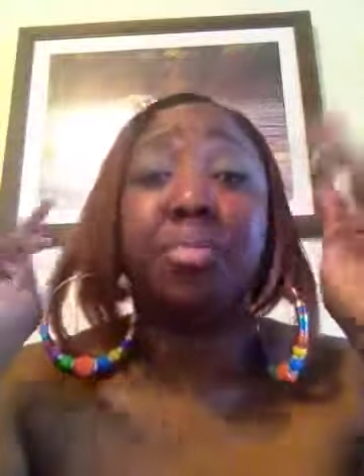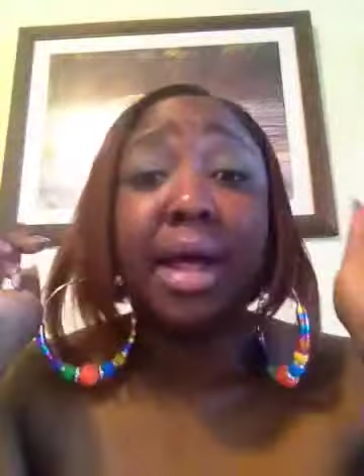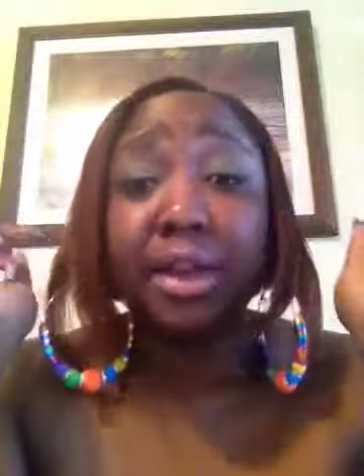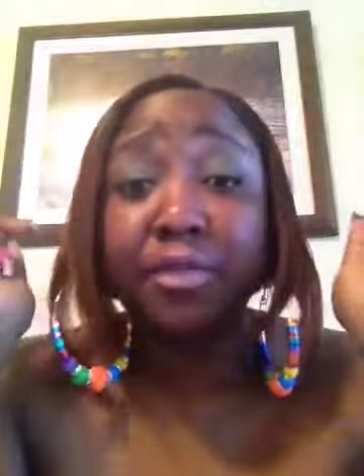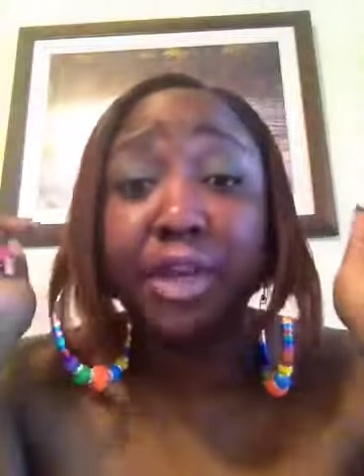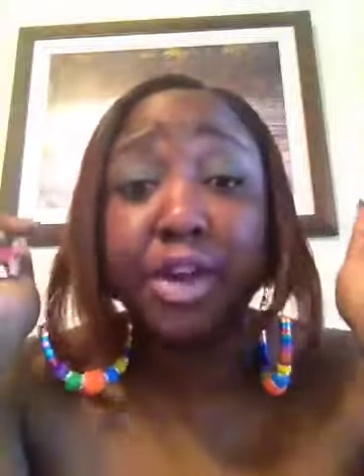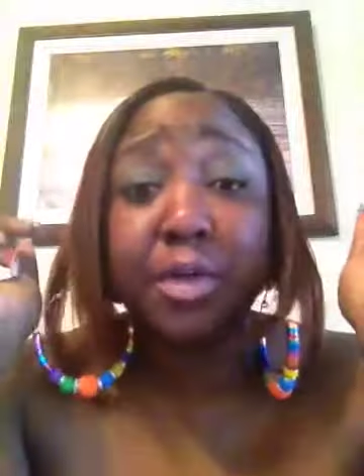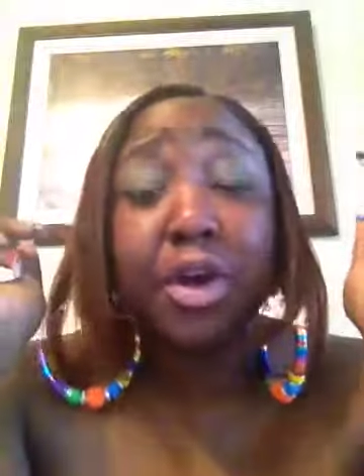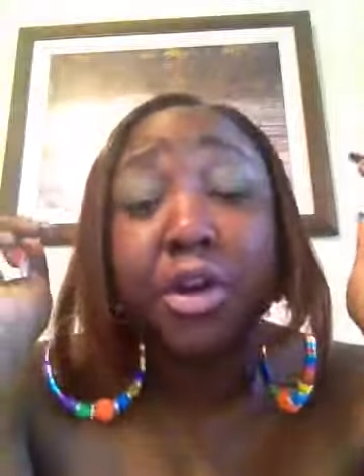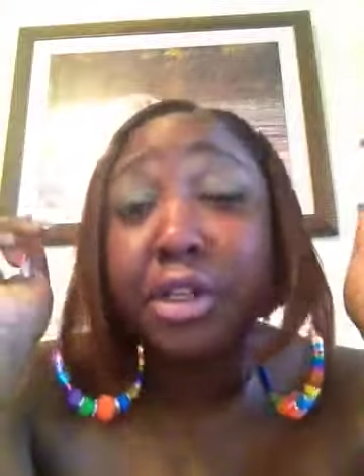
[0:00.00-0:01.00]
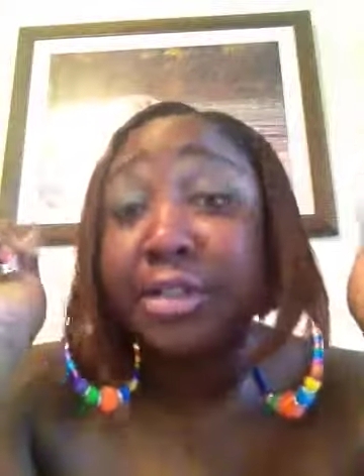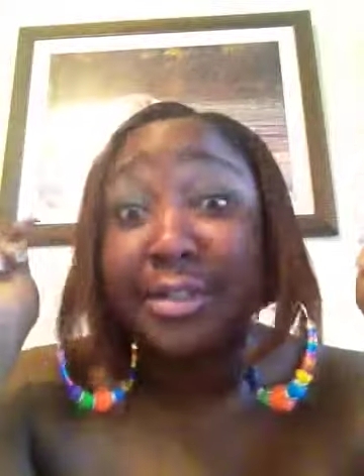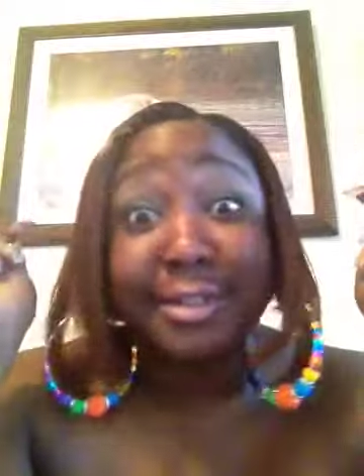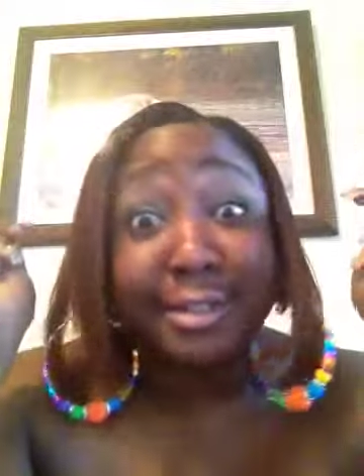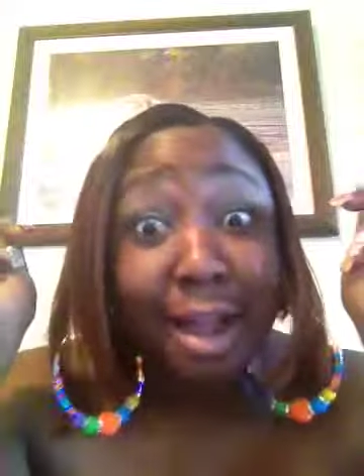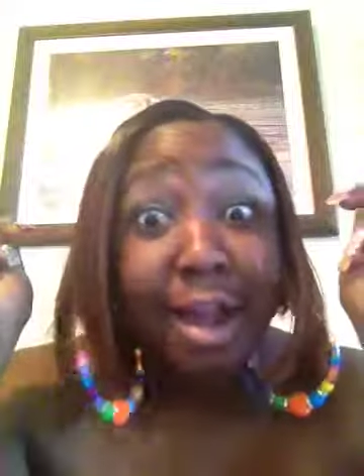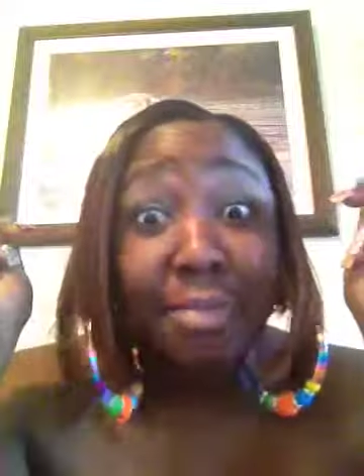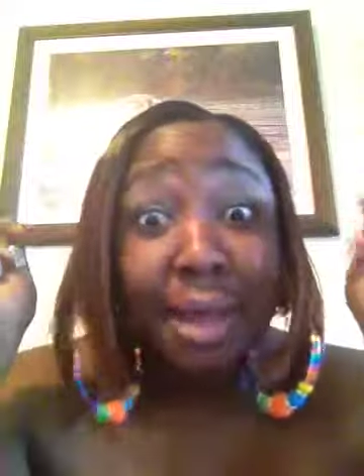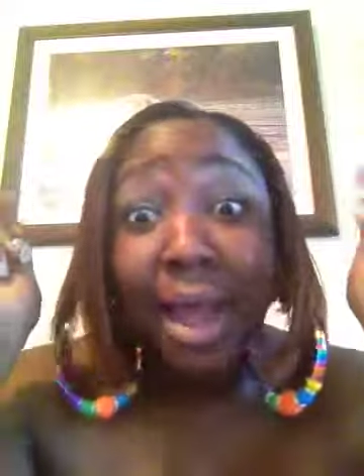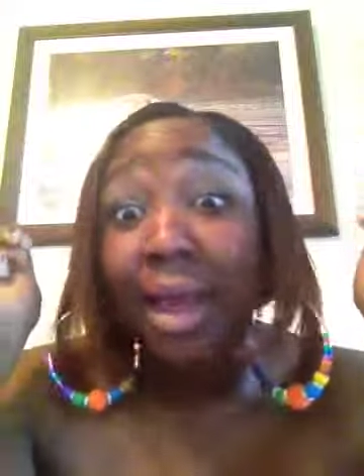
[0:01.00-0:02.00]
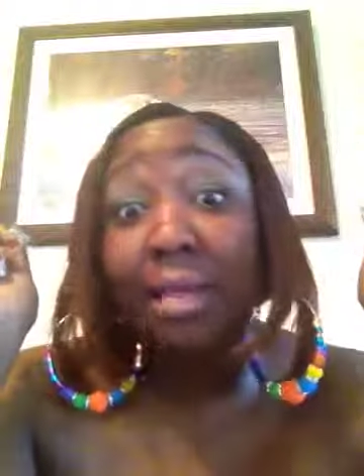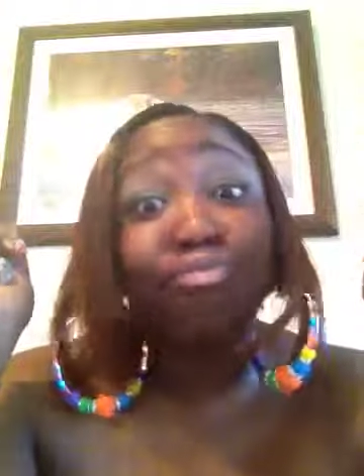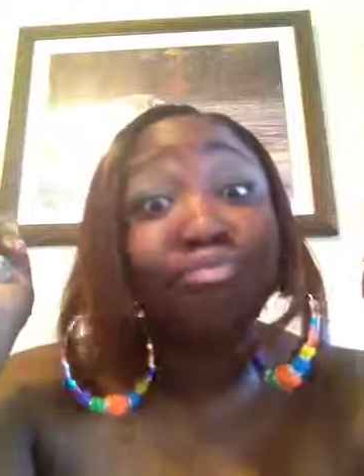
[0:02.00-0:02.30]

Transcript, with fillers: my little video recording stopped. Like,